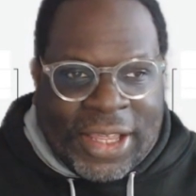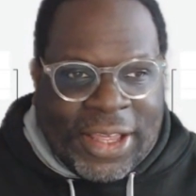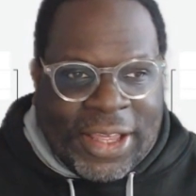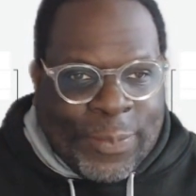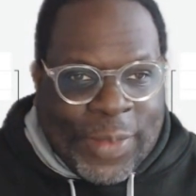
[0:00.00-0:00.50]

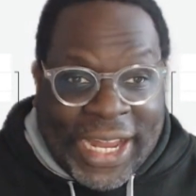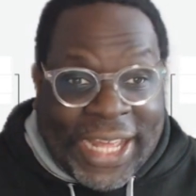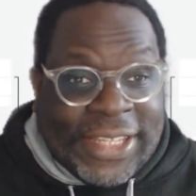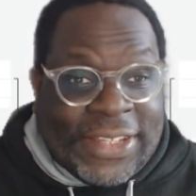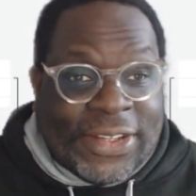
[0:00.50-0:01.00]
Um,
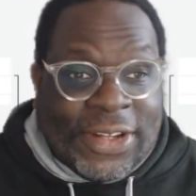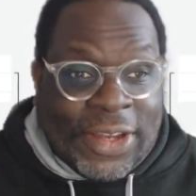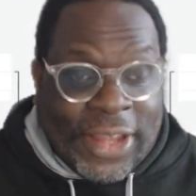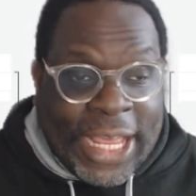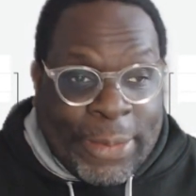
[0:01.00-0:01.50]
liked
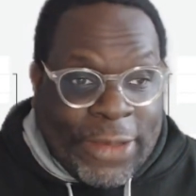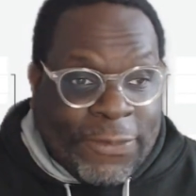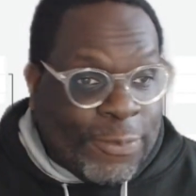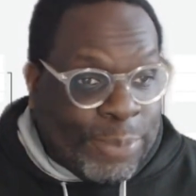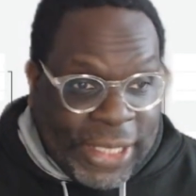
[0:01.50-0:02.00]
the
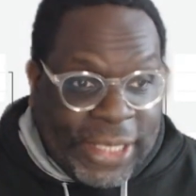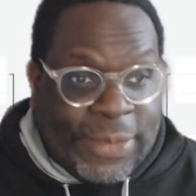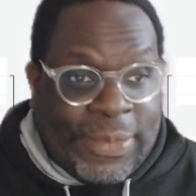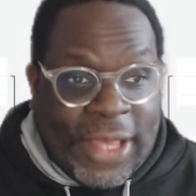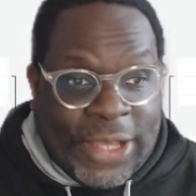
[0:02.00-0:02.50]
MF
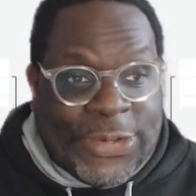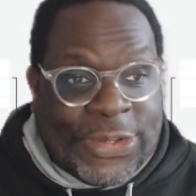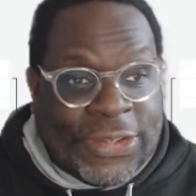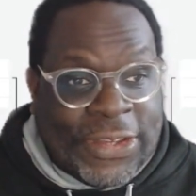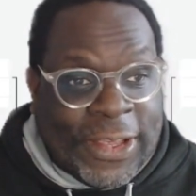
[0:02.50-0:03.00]
beam, I
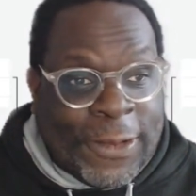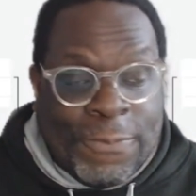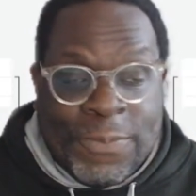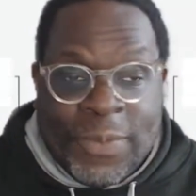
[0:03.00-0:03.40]
should say.